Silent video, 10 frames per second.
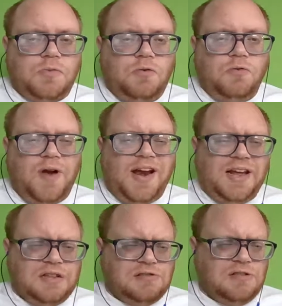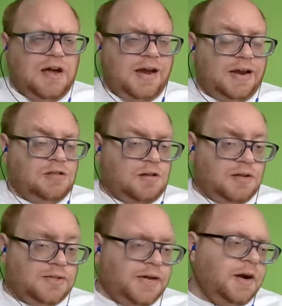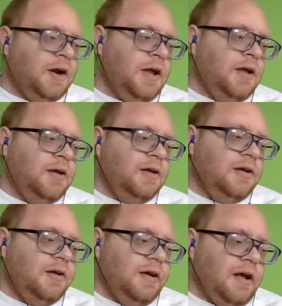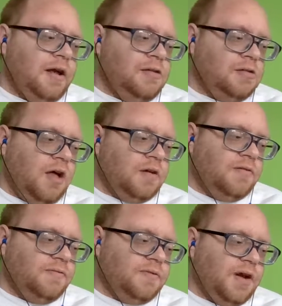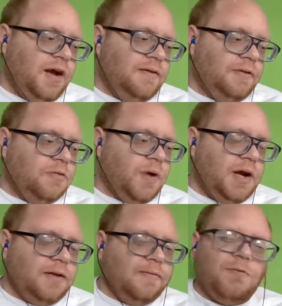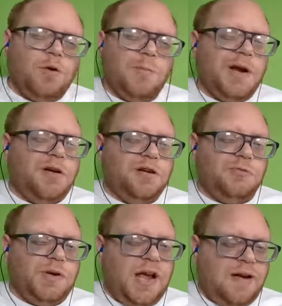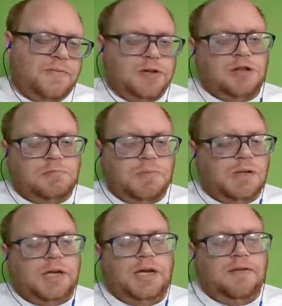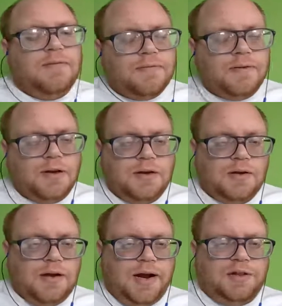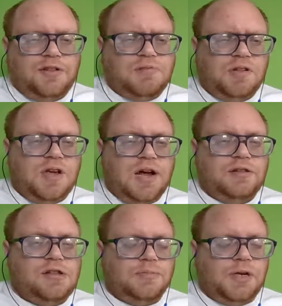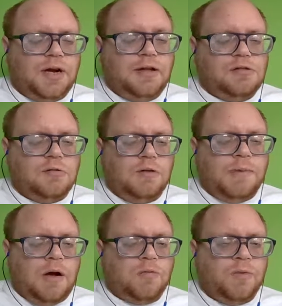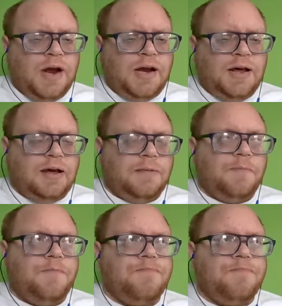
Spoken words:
writing is not as solitary as a lot of kind of our writing forebears would have us believe. And this real concept in high school about writing